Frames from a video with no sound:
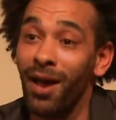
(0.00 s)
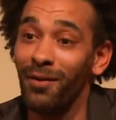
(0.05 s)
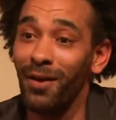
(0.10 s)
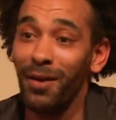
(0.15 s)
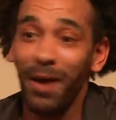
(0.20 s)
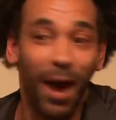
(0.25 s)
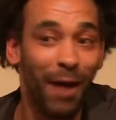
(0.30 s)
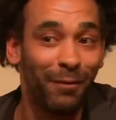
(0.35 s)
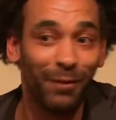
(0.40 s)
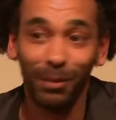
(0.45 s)

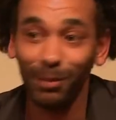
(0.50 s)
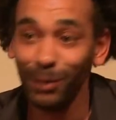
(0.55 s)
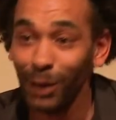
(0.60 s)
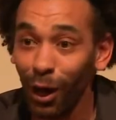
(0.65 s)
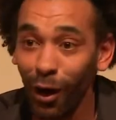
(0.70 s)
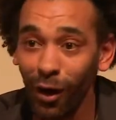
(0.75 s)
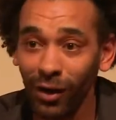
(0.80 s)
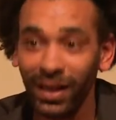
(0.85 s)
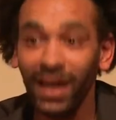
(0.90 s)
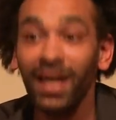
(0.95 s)
have a
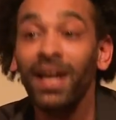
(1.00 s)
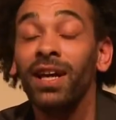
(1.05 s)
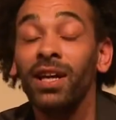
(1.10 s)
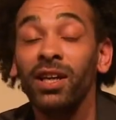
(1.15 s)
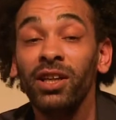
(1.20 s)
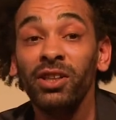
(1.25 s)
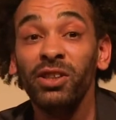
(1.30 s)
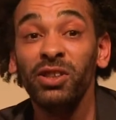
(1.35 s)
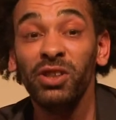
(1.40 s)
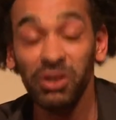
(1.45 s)
blog.
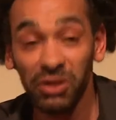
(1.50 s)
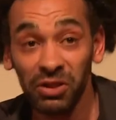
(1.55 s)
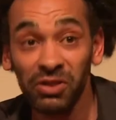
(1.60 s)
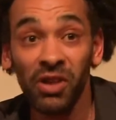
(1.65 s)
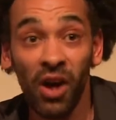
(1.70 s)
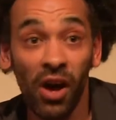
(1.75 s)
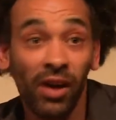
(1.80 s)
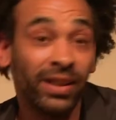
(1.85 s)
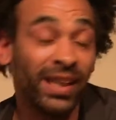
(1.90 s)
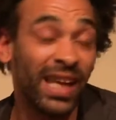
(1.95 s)
You just
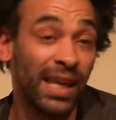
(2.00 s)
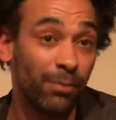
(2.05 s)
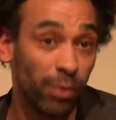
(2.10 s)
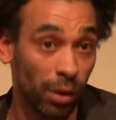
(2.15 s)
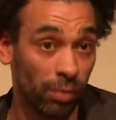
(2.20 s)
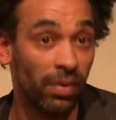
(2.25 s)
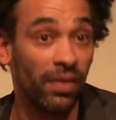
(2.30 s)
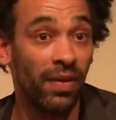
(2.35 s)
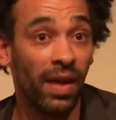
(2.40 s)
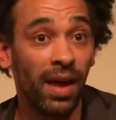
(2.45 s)
can't keep
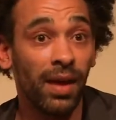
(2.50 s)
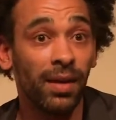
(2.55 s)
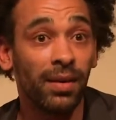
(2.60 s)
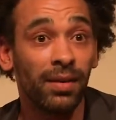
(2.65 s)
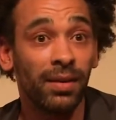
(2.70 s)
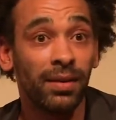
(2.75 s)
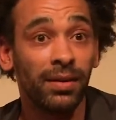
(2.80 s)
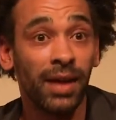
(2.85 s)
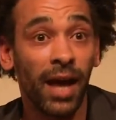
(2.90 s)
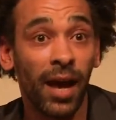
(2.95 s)
up with it
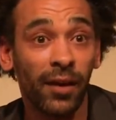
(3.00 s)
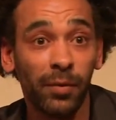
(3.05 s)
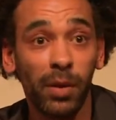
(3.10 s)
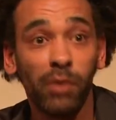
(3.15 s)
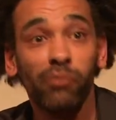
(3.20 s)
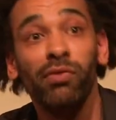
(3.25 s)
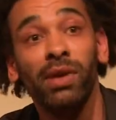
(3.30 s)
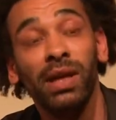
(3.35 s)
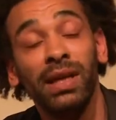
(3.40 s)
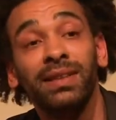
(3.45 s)
you have to
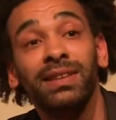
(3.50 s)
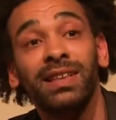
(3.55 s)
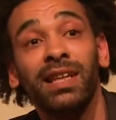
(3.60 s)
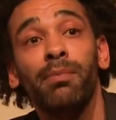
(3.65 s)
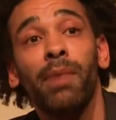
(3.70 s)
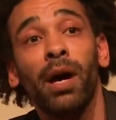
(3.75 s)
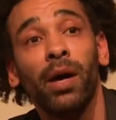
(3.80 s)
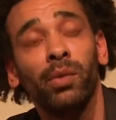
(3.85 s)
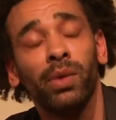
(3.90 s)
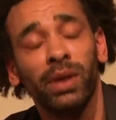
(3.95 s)
be realistic
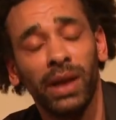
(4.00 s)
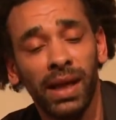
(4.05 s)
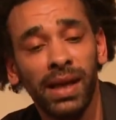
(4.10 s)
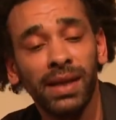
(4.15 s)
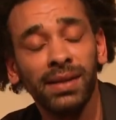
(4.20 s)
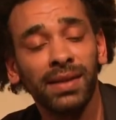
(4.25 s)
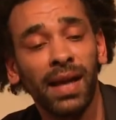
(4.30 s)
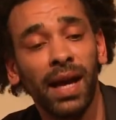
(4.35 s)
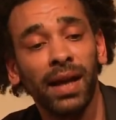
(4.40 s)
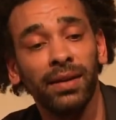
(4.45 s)
about what it
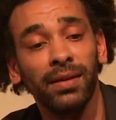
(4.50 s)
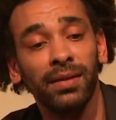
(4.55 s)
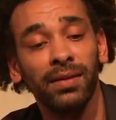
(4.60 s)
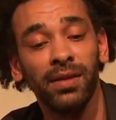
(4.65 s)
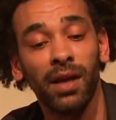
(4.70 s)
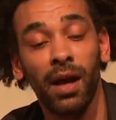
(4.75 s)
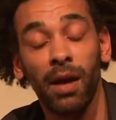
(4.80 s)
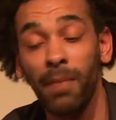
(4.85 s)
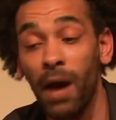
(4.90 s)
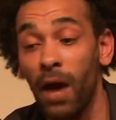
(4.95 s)
is
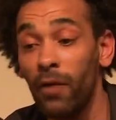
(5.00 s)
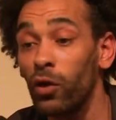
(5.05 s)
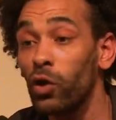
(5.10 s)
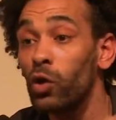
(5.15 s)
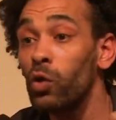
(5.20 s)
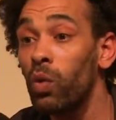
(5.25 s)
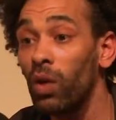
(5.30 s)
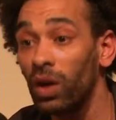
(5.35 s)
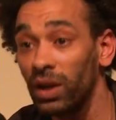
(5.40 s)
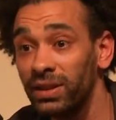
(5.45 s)
and about the
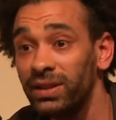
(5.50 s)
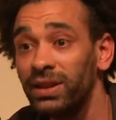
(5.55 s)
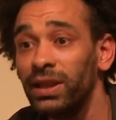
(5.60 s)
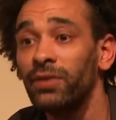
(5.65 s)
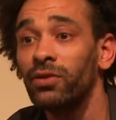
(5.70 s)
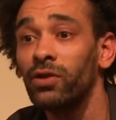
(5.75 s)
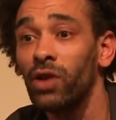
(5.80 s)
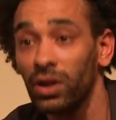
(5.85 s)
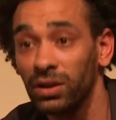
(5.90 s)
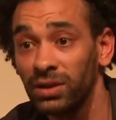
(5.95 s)
quality
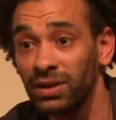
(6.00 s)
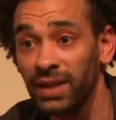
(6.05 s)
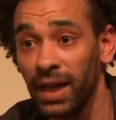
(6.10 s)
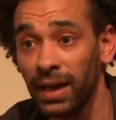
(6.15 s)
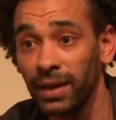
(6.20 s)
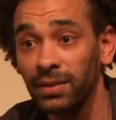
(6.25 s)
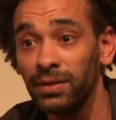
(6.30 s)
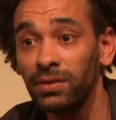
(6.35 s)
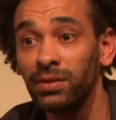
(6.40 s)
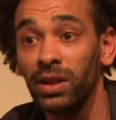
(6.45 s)
of
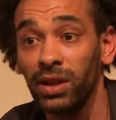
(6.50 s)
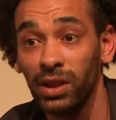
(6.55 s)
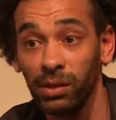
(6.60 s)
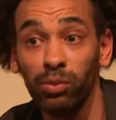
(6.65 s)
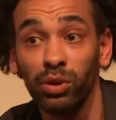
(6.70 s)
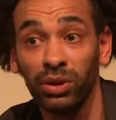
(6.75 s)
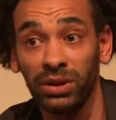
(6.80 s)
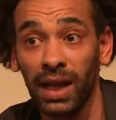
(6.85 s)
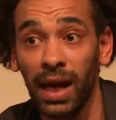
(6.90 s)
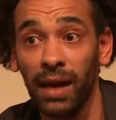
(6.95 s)
content that you
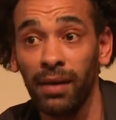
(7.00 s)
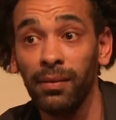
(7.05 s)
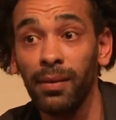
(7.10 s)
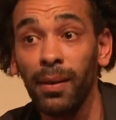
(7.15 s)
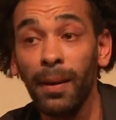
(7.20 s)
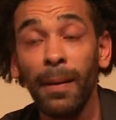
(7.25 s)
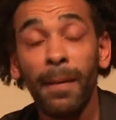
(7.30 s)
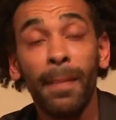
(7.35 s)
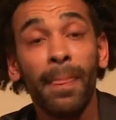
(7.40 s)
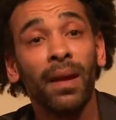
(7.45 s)
put out.
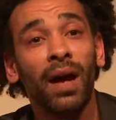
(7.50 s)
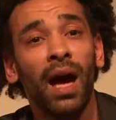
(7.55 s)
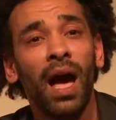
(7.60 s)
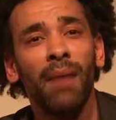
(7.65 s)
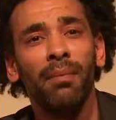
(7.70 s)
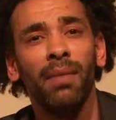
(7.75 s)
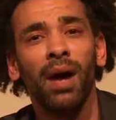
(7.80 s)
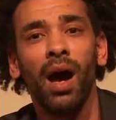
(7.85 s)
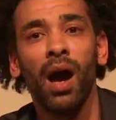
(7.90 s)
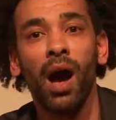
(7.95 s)

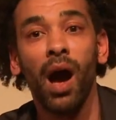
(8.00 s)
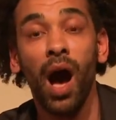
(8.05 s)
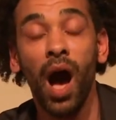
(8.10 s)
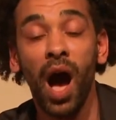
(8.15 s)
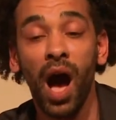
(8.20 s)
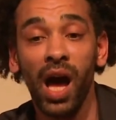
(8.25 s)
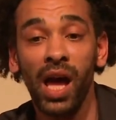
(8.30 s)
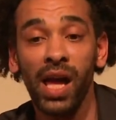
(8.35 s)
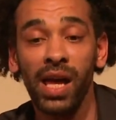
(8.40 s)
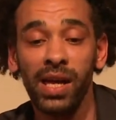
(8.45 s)
Um,
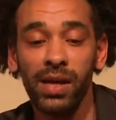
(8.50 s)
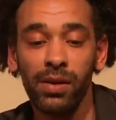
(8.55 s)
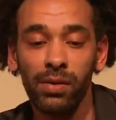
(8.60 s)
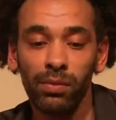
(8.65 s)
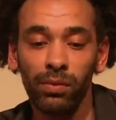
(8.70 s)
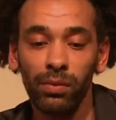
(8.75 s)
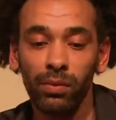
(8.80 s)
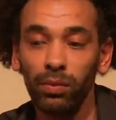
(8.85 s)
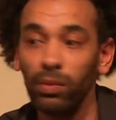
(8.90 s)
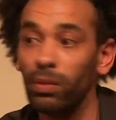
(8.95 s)
I
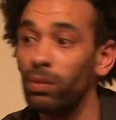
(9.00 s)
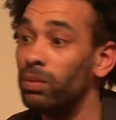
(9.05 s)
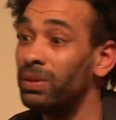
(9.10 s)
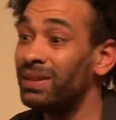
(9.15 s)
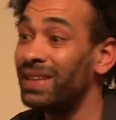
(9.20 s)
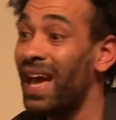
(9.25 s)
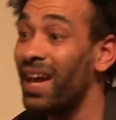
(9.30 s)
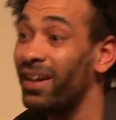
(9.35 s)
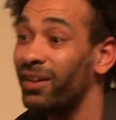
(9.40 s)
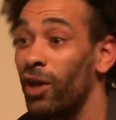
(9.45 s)

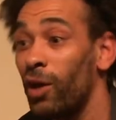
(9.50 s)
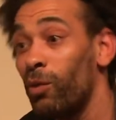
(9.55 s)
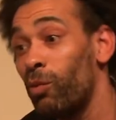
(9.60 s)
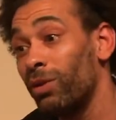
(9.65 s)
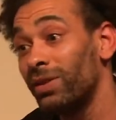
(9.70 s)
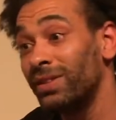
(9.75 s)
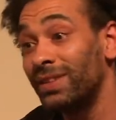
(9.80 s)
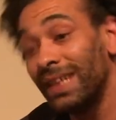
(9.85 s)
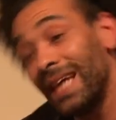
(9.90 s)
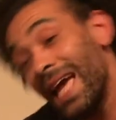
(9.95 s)
would echo
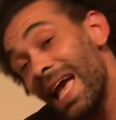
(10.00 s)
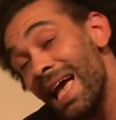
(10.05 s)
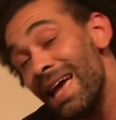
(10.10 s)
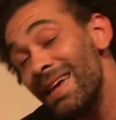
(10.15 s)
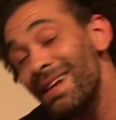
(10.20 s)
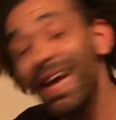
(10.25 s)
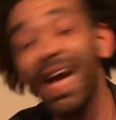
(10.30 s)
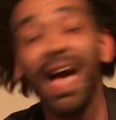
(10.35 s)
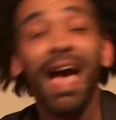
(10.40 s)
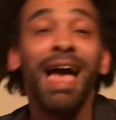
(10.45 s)
once
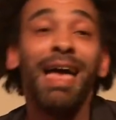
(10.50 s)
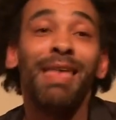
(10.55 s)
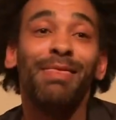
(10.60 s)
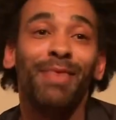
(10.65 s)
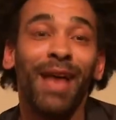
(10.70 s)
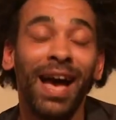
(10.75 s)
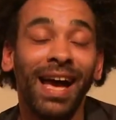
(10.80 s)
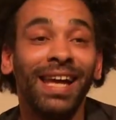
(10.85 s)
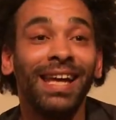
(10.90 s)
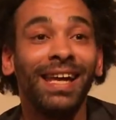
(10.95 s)
again
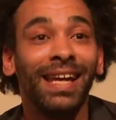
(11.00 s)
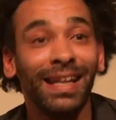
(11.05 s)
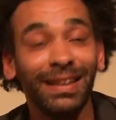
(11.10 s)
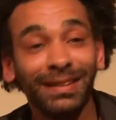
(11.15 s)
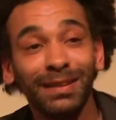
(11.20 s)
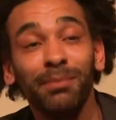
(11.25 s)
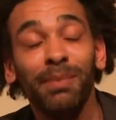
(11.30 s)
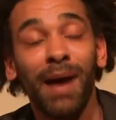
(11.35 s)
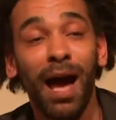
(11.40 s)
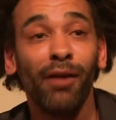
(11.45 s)
that it
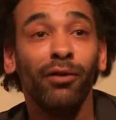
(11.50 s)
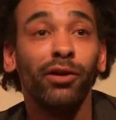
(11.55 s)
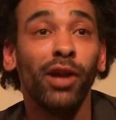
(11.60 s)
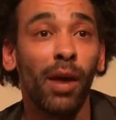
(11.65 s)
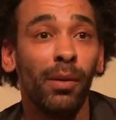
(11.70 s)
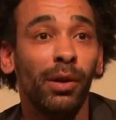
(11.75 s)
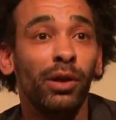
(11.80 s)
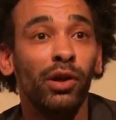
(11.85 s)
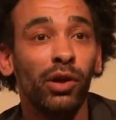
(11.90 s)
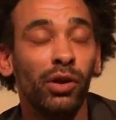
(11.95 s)
is about
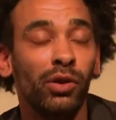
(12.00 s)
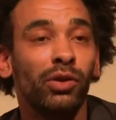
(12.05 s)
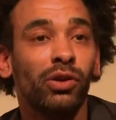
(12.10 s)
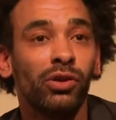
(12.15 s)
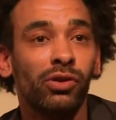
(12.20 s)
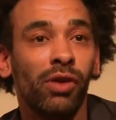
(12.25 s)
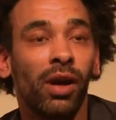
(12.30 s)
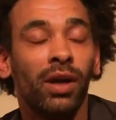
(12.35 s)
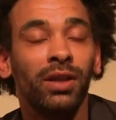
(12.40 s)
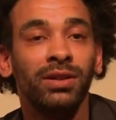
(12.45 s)
knowing who you're
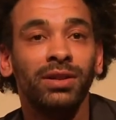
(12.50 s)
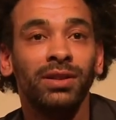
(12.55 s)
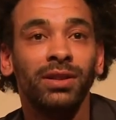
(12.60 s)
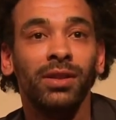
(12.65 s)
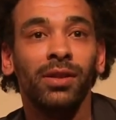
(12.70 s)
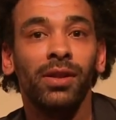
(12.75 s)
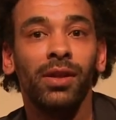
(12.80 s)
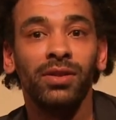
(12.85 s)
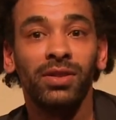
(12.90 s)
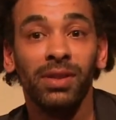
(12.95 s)
trying
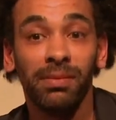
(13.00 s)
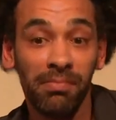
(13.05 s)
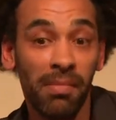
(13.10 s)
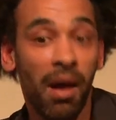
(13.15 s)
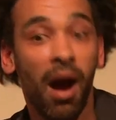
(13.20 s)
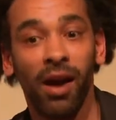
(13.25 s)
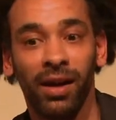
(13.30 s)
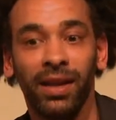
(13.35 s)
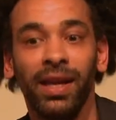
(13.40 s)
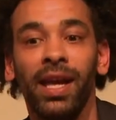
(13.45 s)
to, to
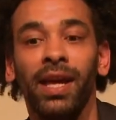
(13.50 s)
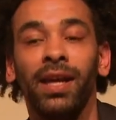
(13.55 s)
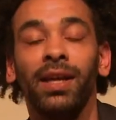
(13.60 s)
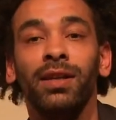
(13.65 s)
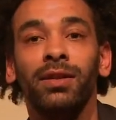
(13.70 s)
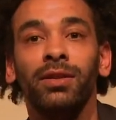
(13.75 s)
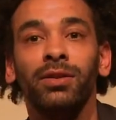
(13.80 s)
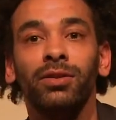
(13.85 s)
market